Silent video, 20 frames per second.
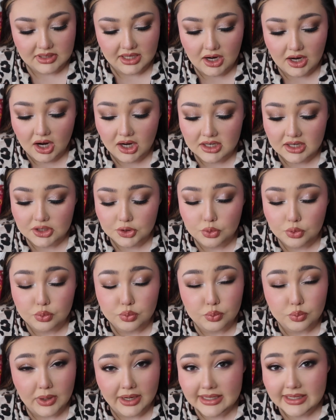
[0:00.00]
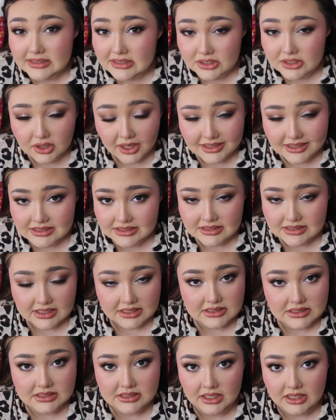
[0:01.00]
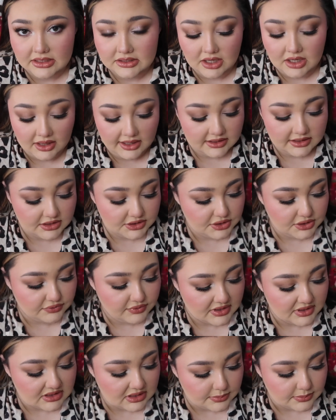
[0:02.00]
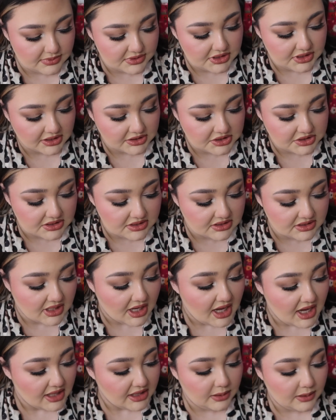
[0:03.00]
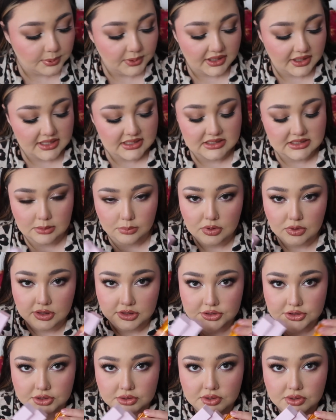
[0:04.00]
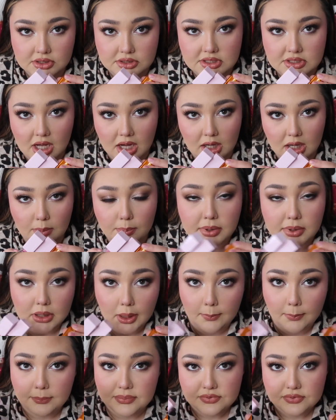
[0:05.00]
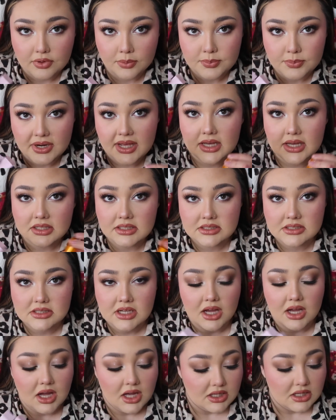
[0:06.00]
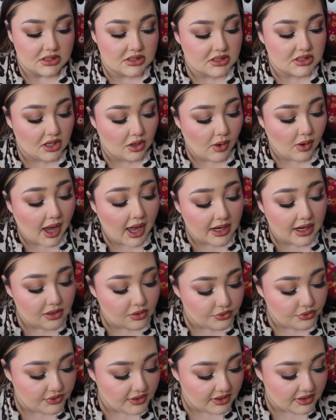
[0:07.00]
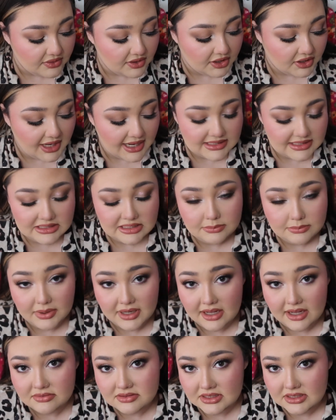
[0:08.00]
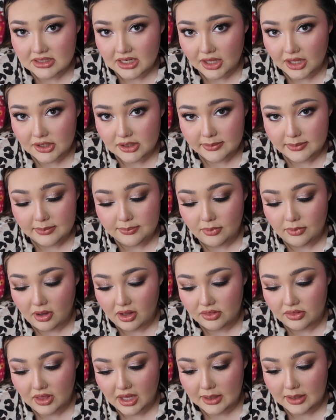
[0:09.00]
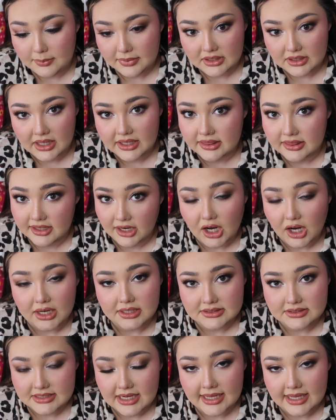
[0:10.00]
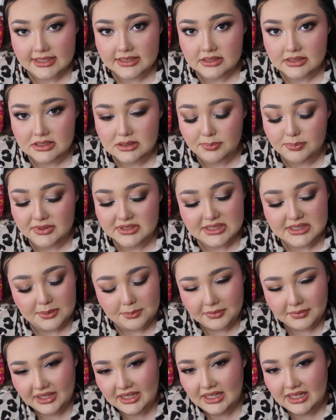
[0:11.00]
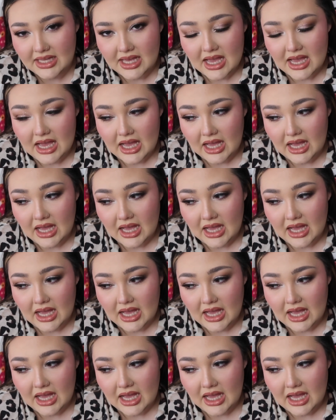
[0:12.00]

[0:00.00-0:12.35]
aren't crazy intense, like not like the Too Faced lip injections. They're pretty similar to the Duck Plump from NYX, so I don't think they're crazy, but I've seen other people online be like they're intense. But to me,